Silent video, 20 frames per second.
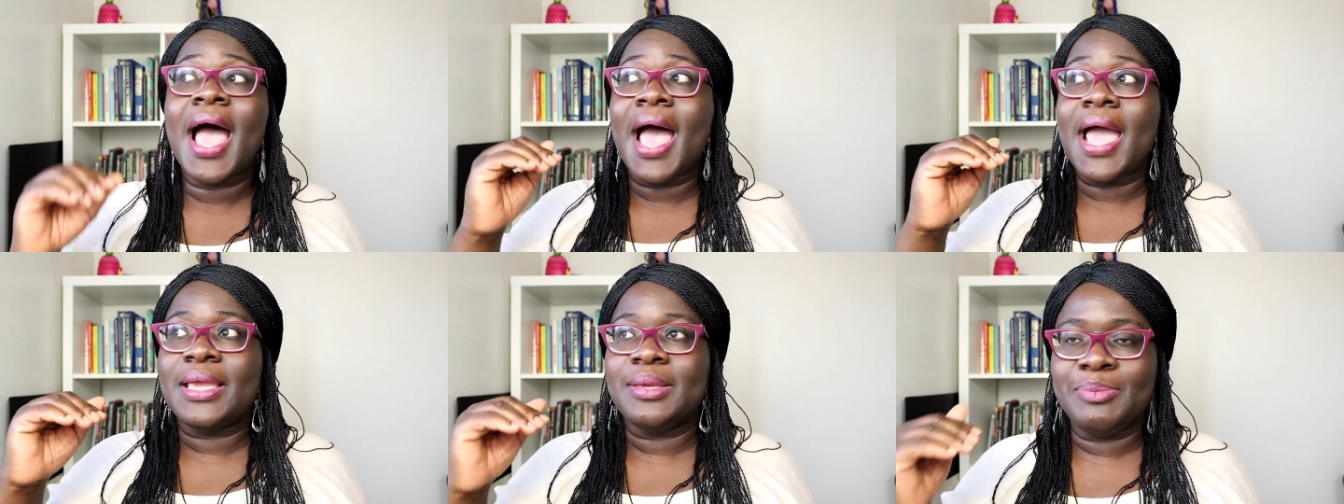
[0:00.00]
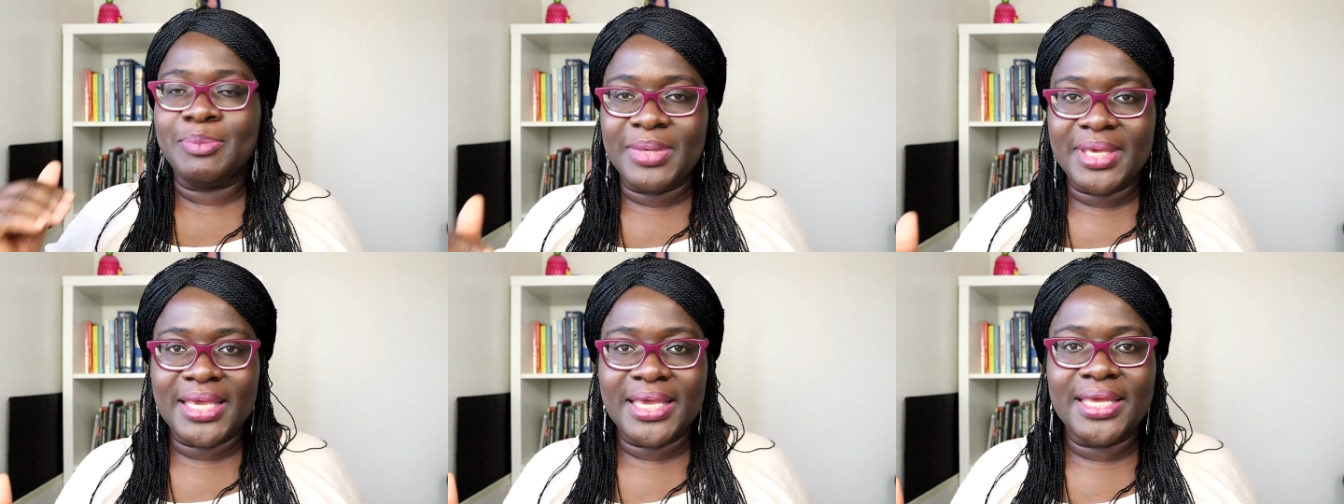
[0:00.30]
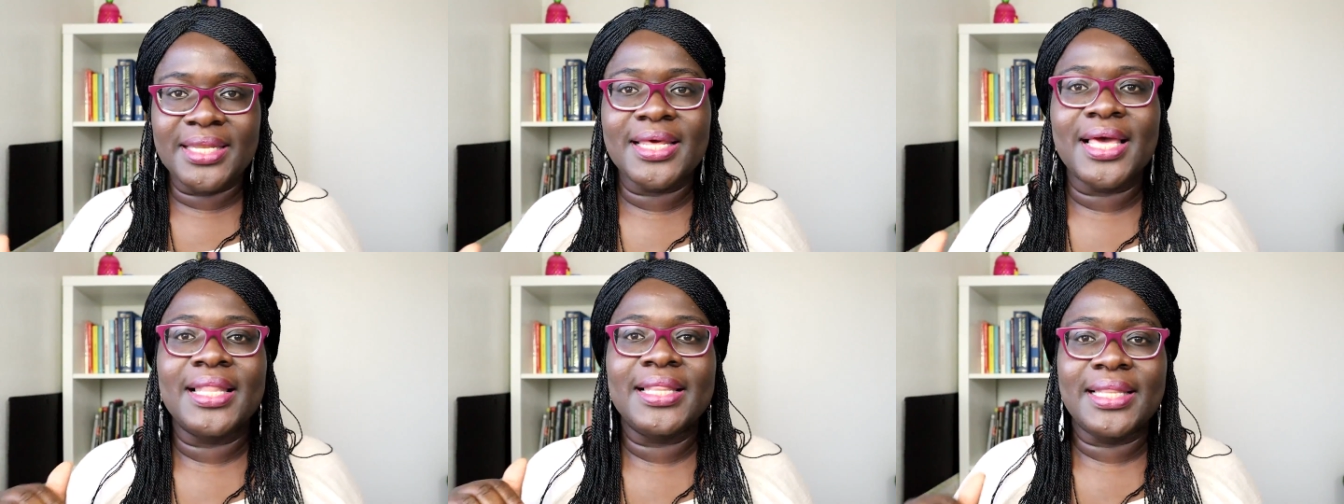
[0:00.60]
I
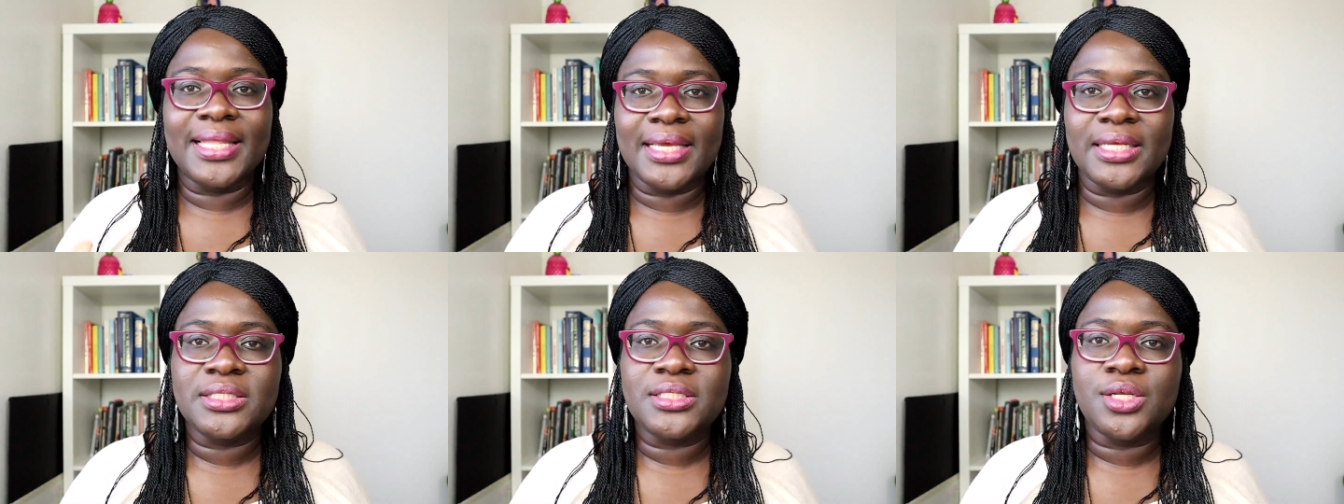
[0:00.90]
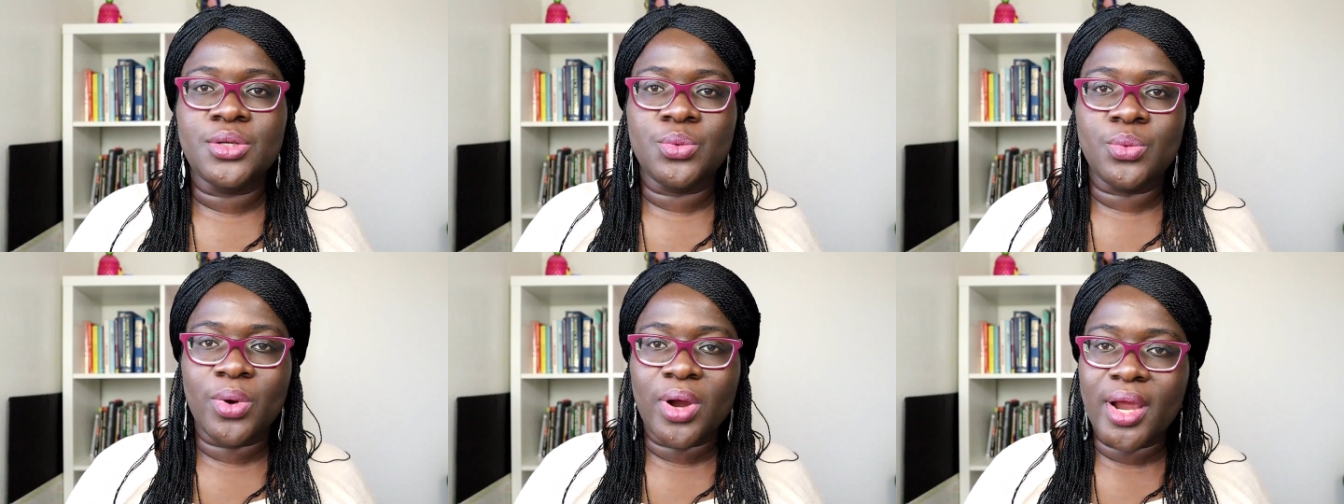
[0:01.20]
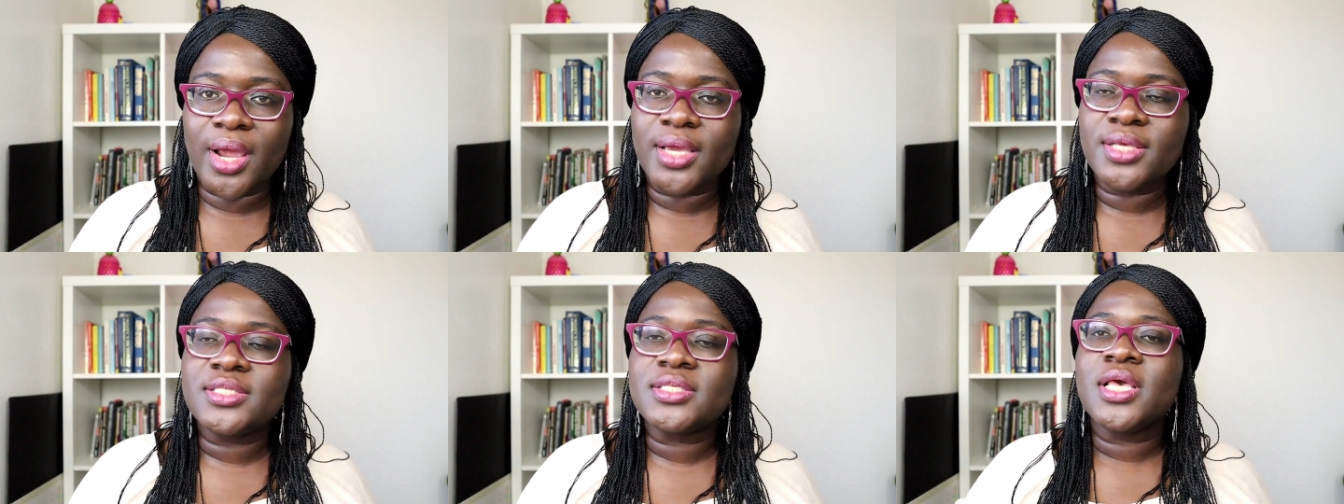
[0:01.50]
mean LinkedIn
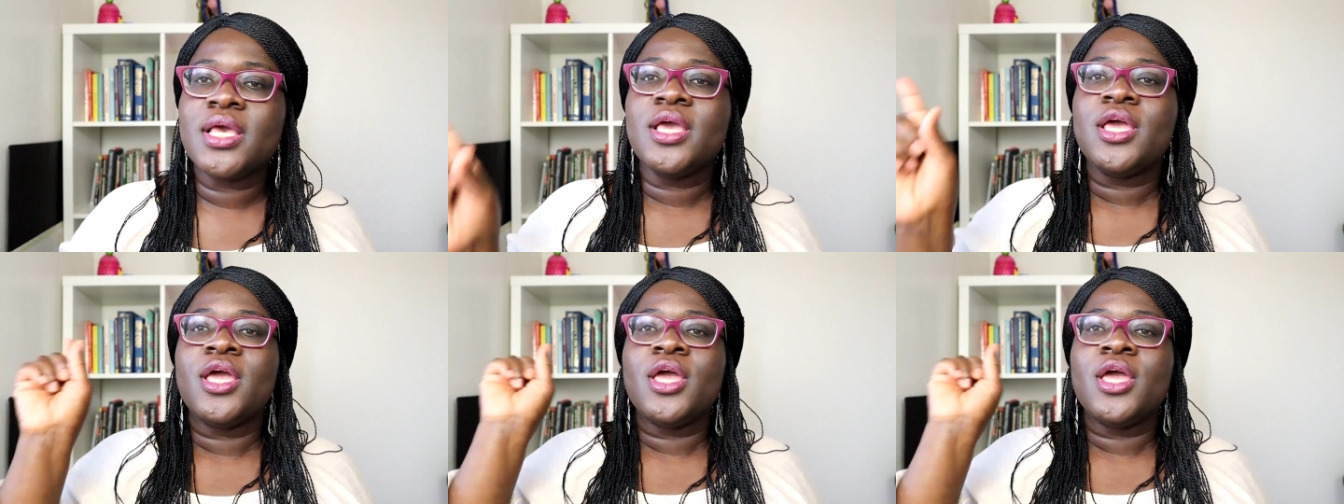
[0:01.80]
works.